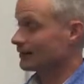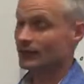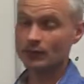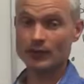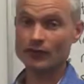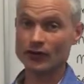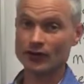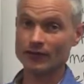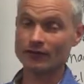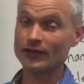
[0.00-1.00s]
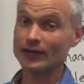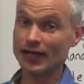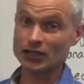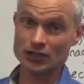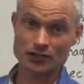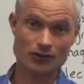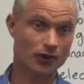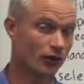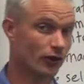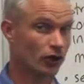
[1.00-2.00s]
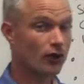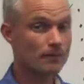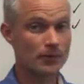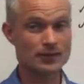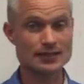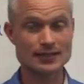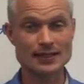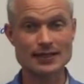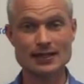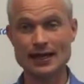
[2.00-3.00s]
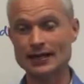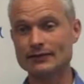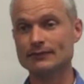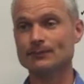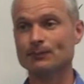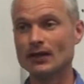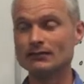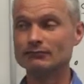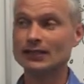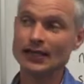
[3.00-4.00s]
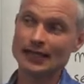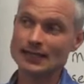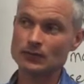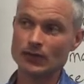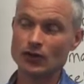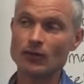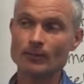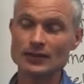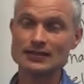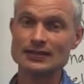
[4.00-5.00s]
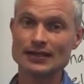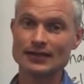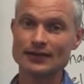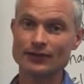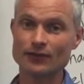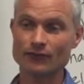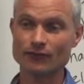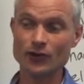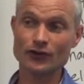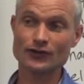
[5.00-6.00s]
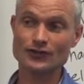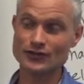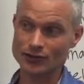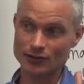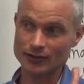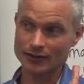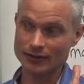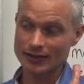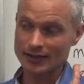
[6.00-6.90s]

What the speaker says: a little bit of a variation on a compost tea, and really I guess with the compost tea your focus is on the